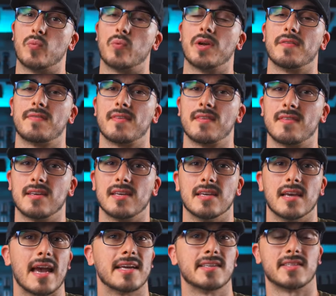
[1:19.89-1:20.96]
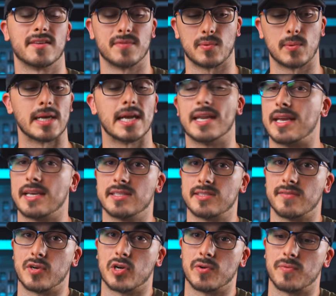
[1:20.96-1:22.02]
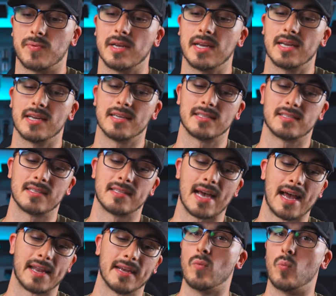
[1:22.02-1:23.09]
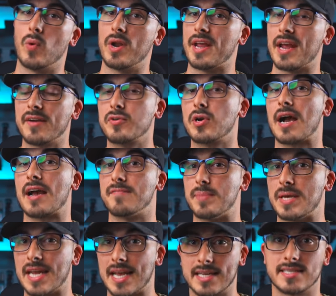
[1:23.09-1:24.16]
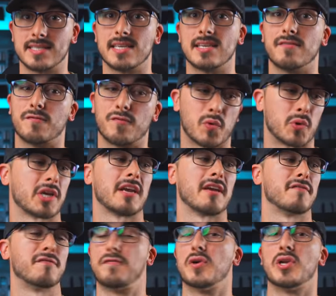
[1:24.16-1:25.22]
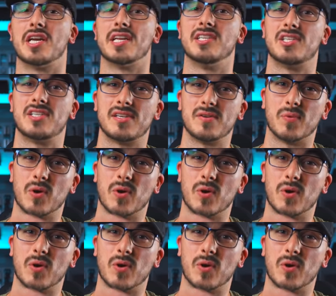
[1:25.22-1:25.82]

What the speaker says: with the A7 III and A7 R3 is that whenever I've been editing 4K footage